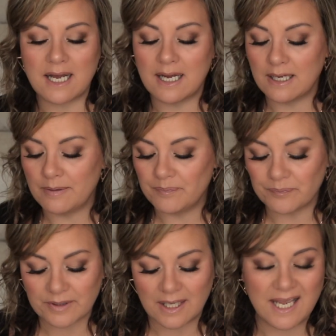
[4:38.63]

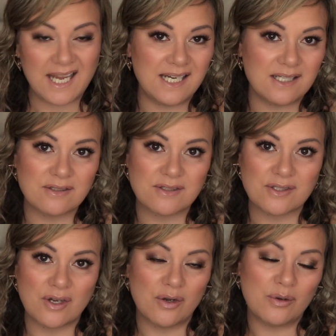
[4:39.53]
and
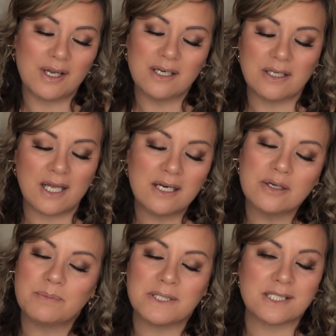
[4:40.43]
so a
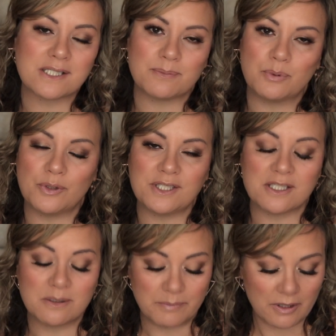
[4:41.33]
little bit disappointed,